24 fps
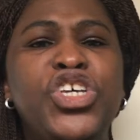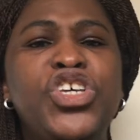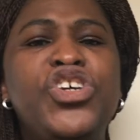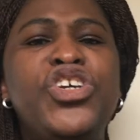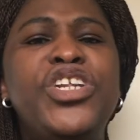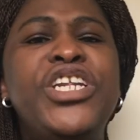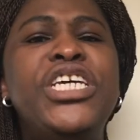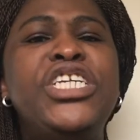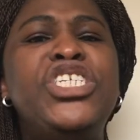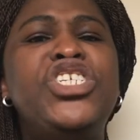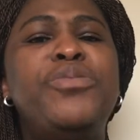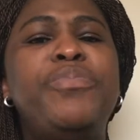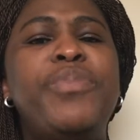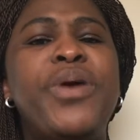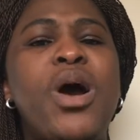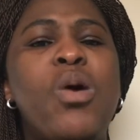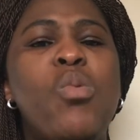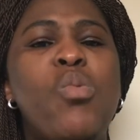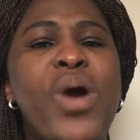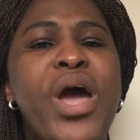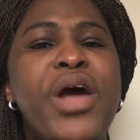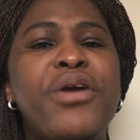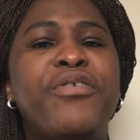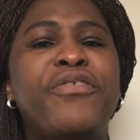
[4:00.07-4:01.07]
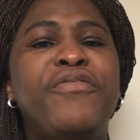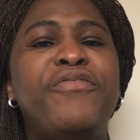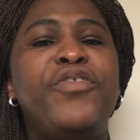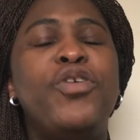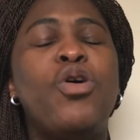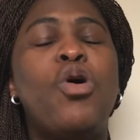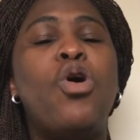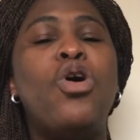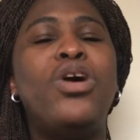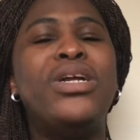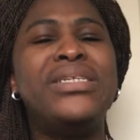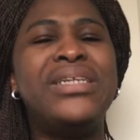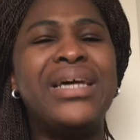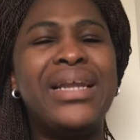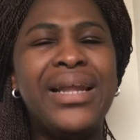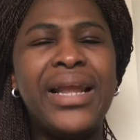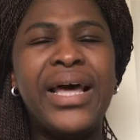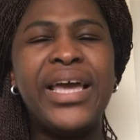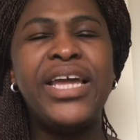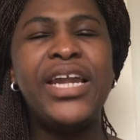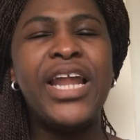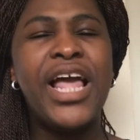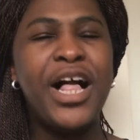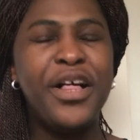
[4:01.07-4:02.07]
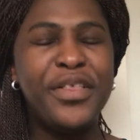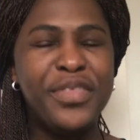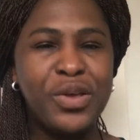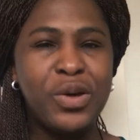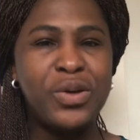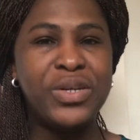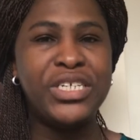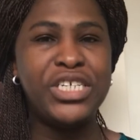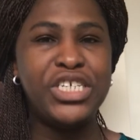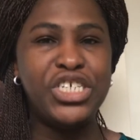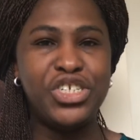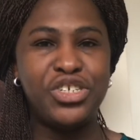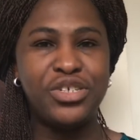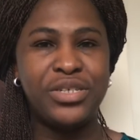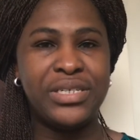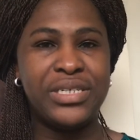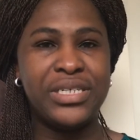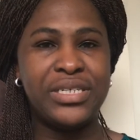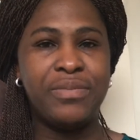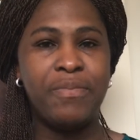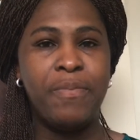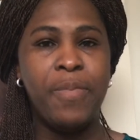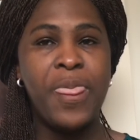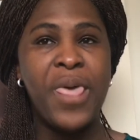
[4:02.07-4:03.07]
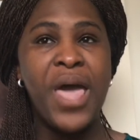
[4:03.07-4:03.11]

you need to be aware of your underlying health conditions.